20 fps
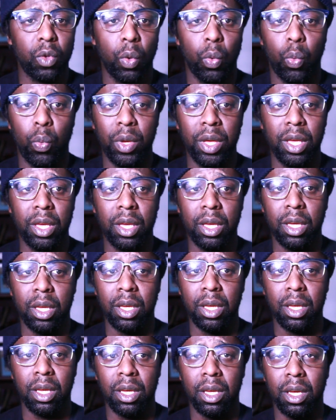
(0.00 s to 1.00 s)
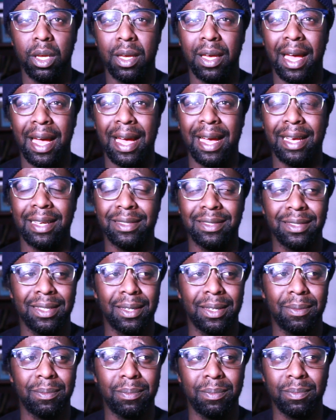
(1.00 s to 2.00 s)
We as
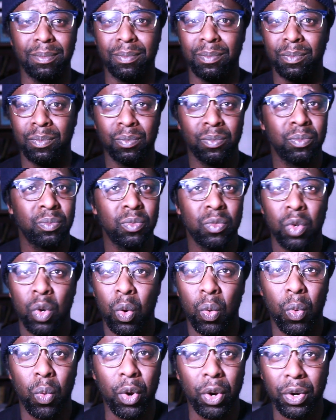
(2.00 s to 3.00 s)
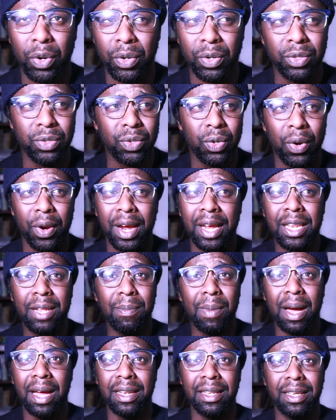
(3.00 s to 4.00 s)
workers, or
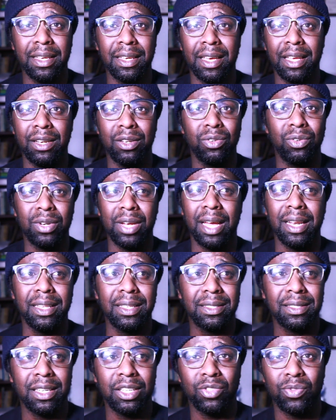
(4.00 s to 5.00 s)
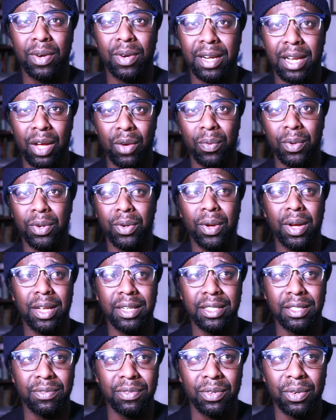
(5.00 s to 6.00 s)
anybody in the United States right now, we know how
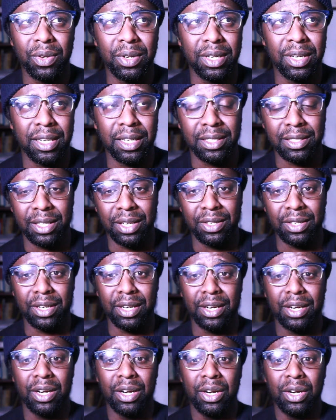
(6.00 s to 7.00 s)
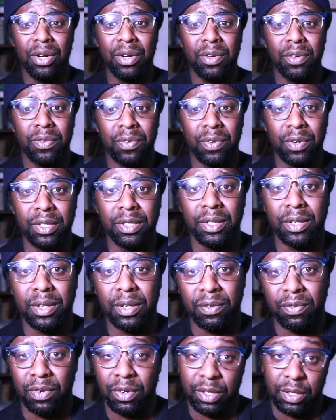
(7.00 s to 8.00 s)
difficult it is out there
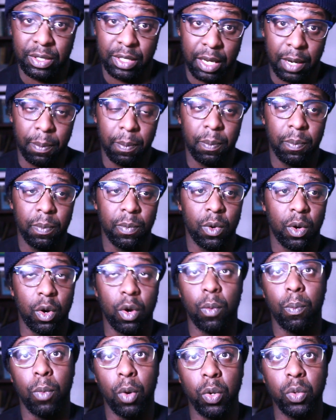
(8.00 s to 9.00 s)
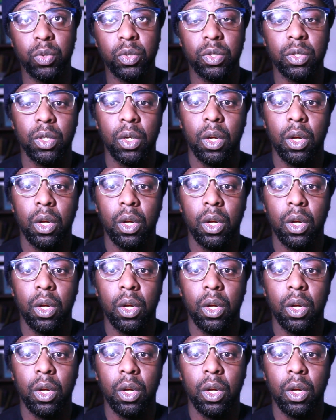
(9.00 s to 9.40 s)
for some or most.